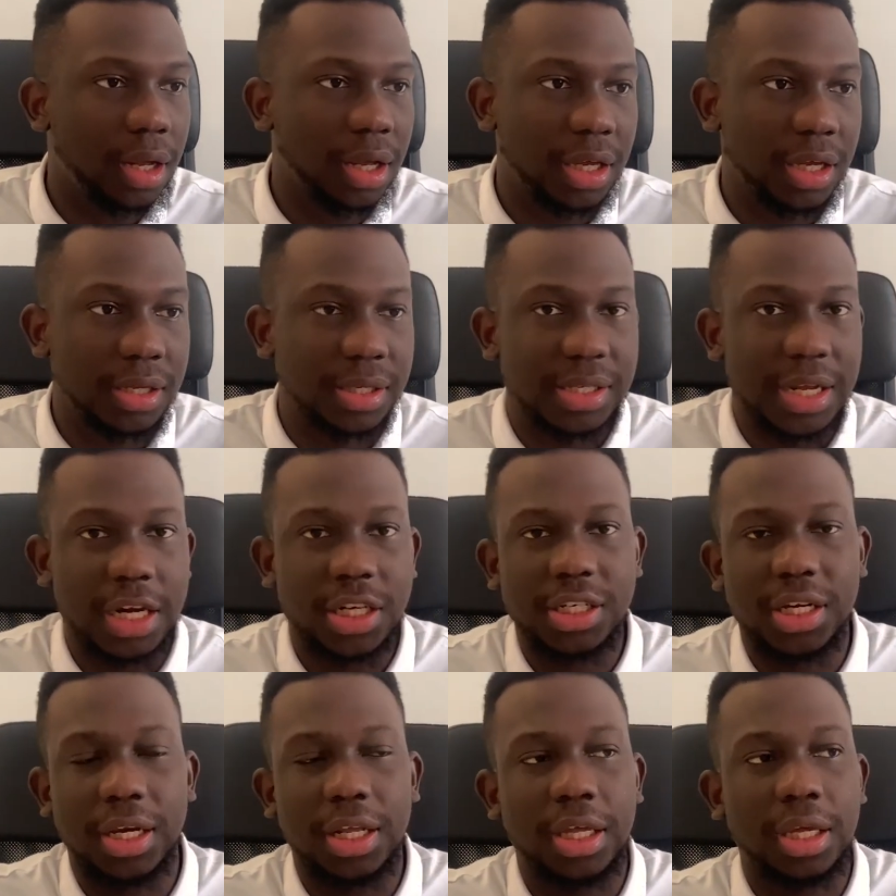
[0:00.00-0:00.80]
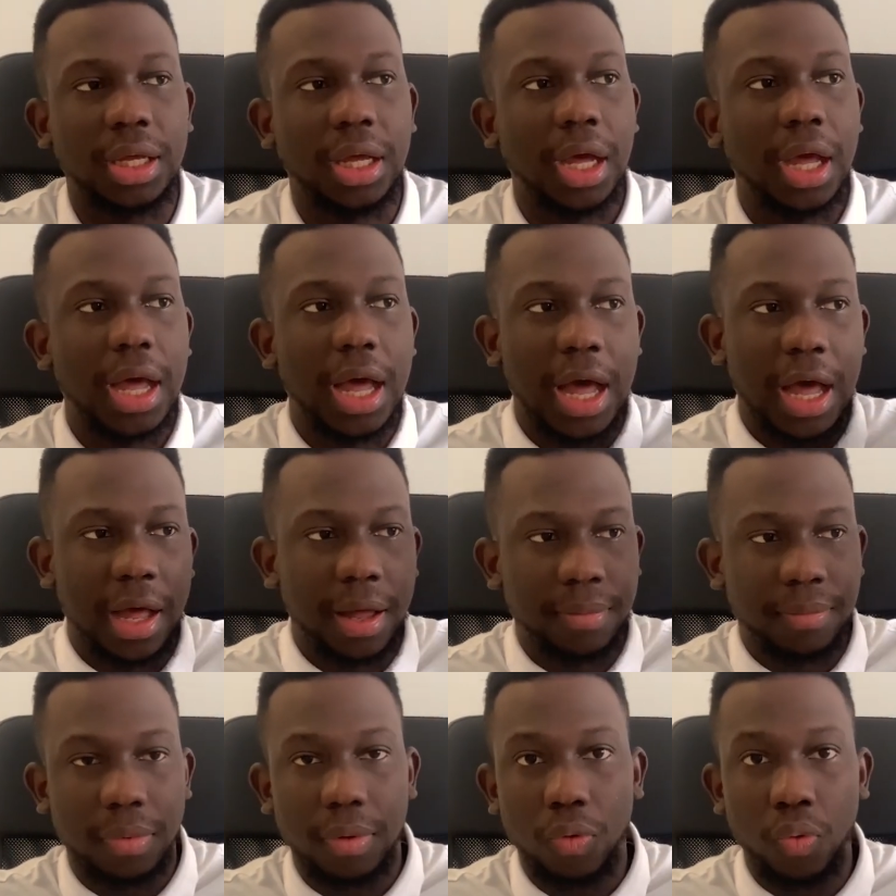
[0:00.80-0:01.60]
He's actually
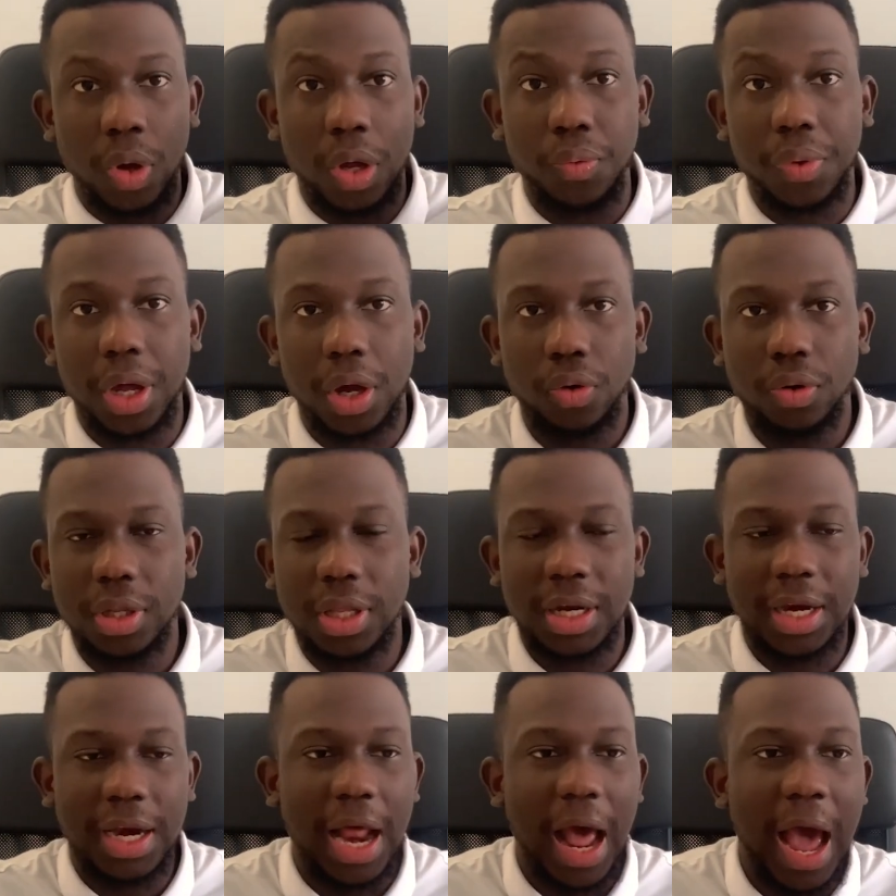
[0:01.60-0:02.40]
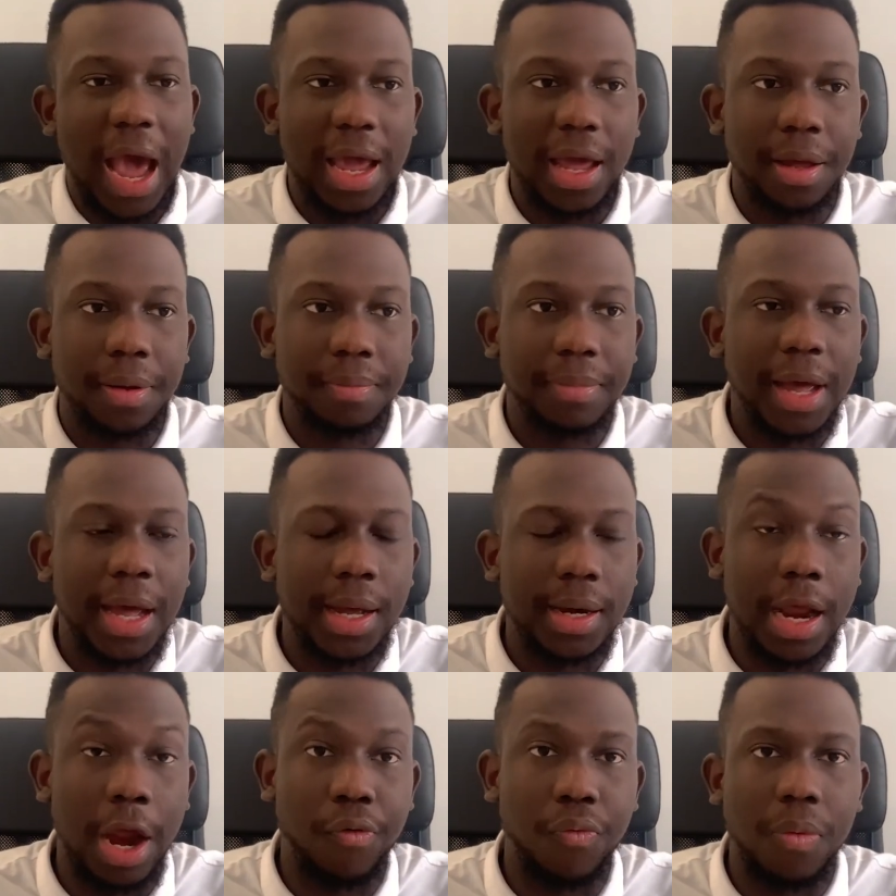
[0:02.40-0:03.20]
way older than I am.
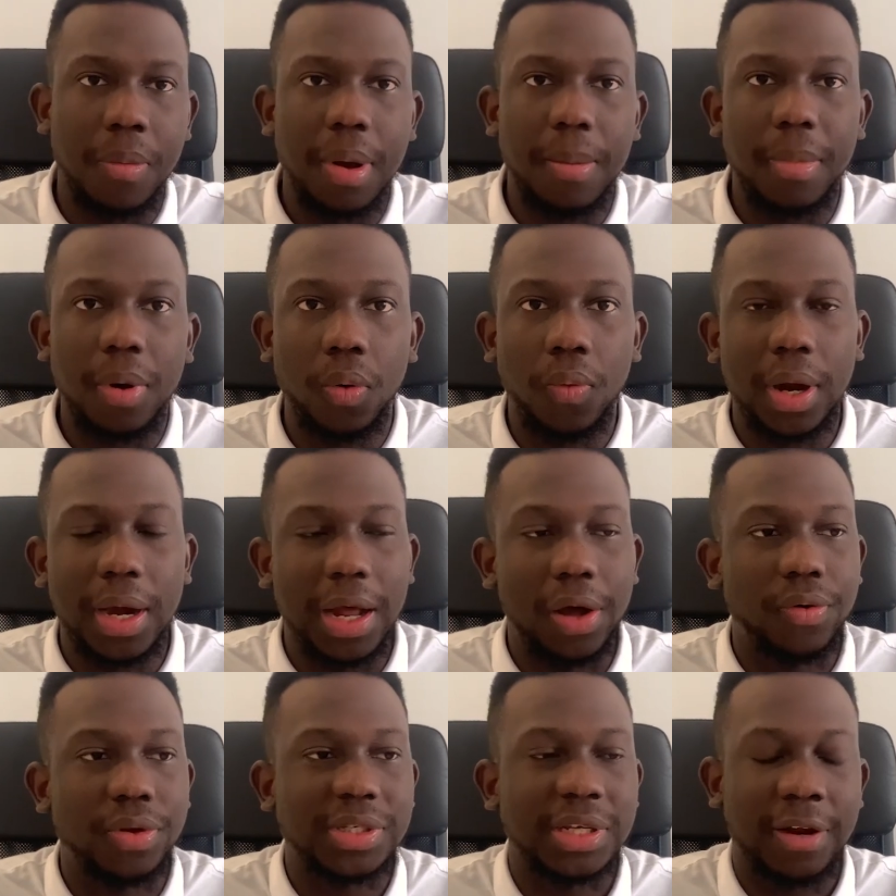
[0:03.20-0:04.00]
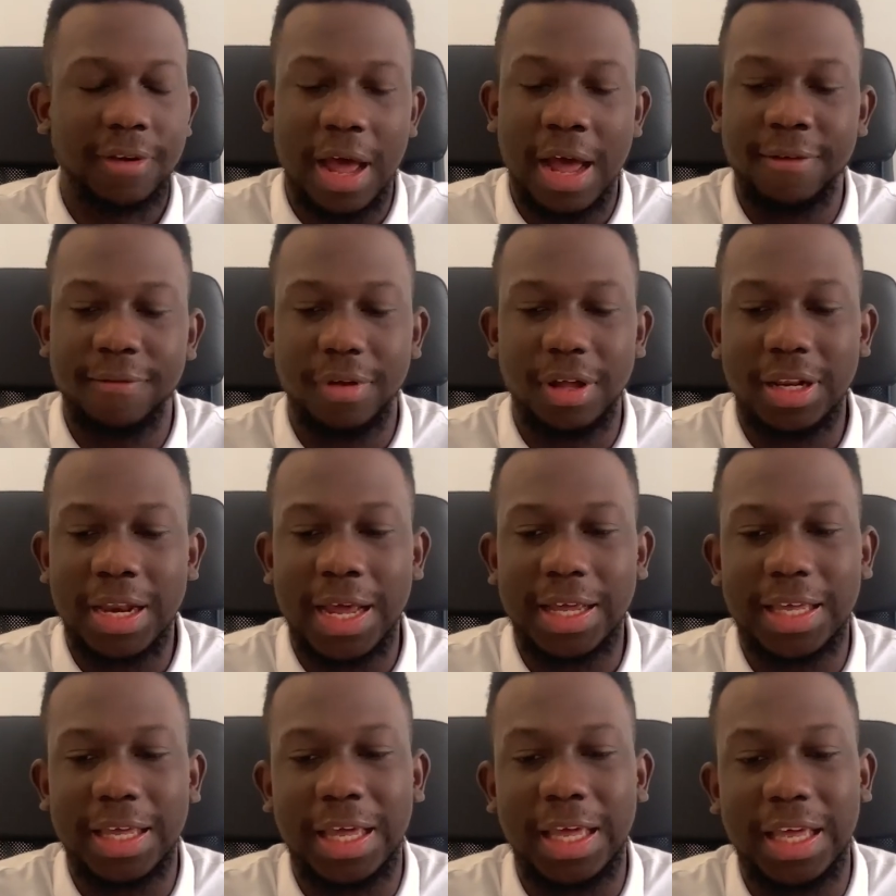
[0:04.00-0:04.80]
And I remember when I was
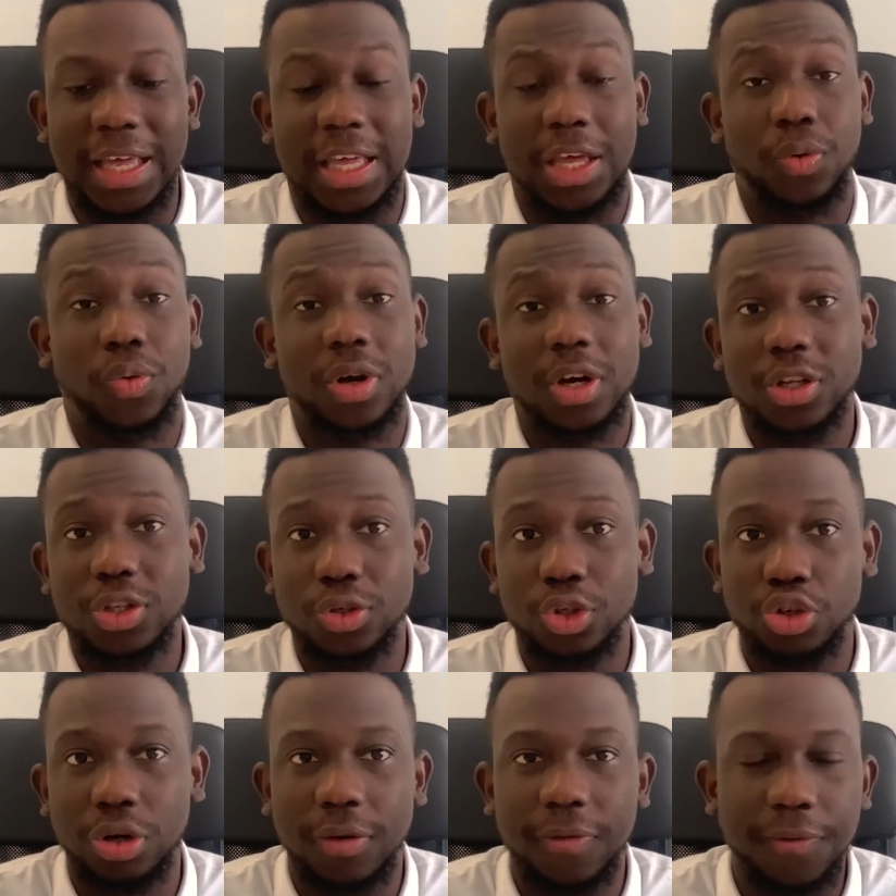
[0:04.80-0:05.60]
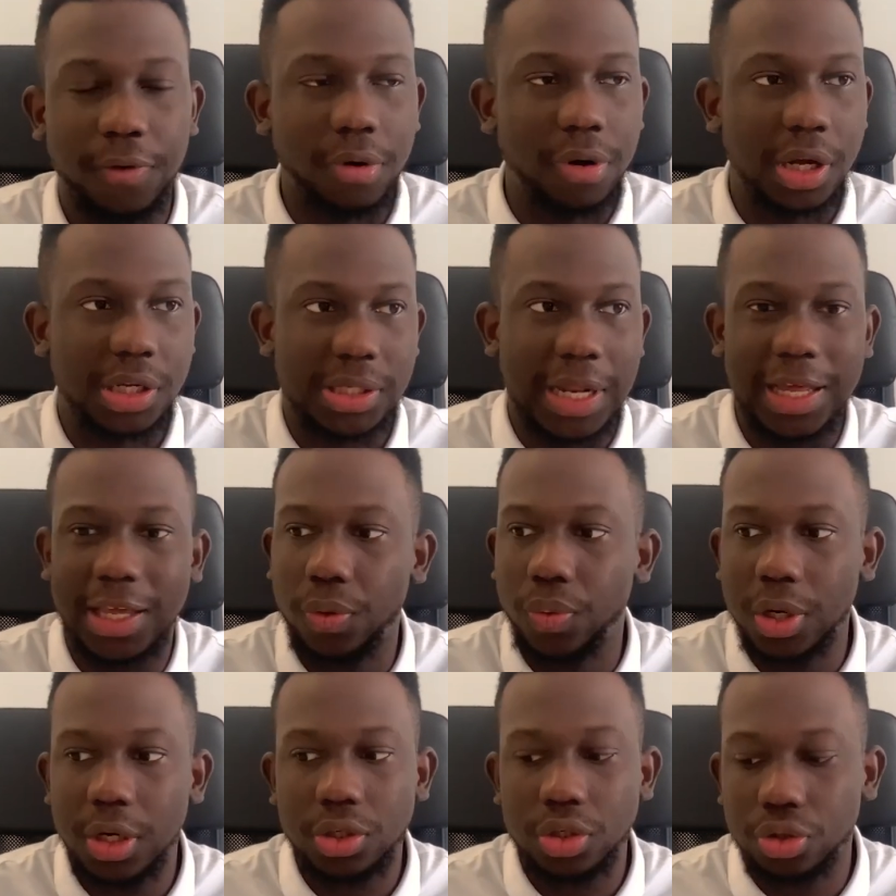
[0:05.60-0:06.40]
he wanted to trade Forex. Like, he
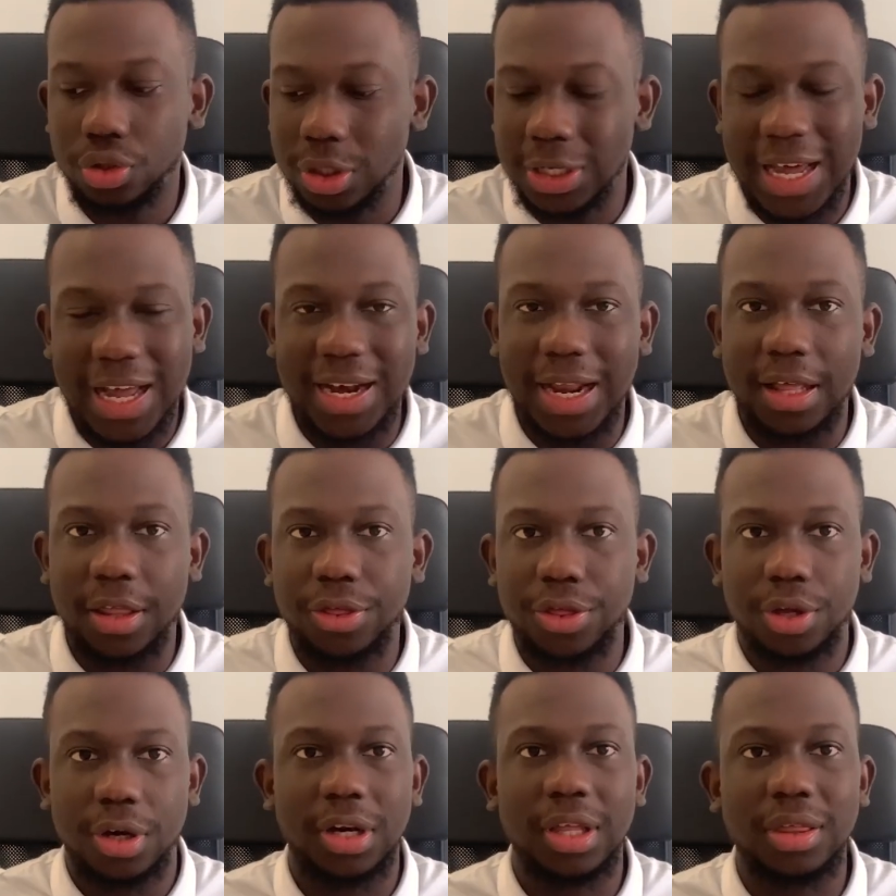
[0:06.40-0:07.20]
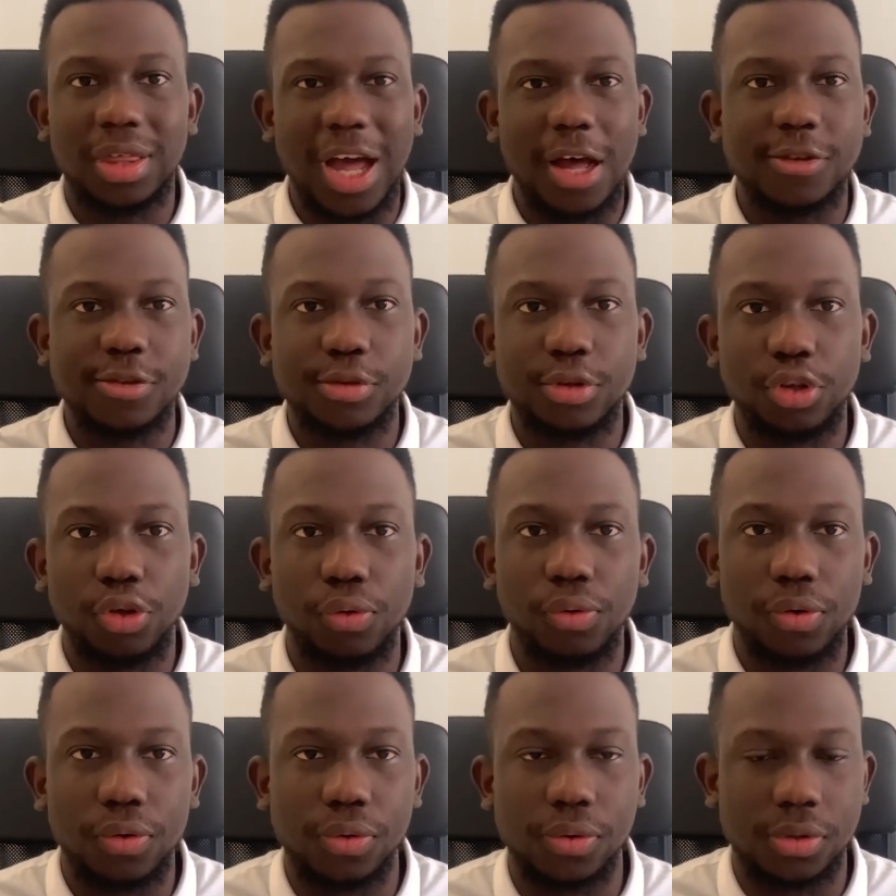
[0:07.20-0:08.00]
wanted to trade, he had like 30,000
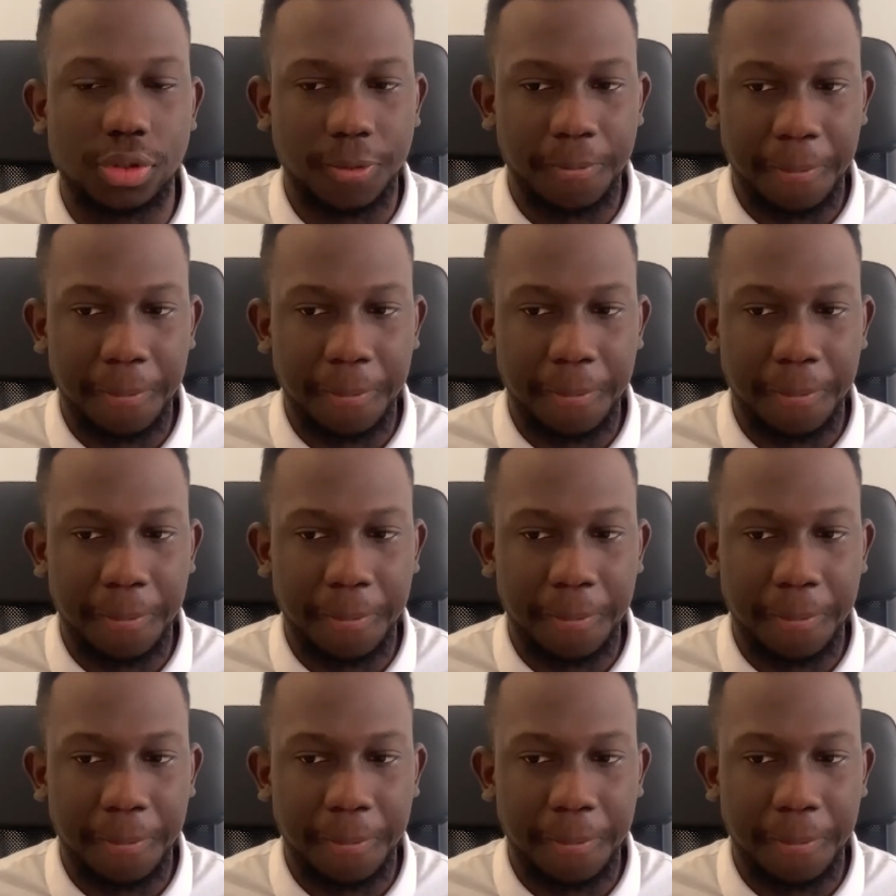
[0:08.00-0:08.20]
euros,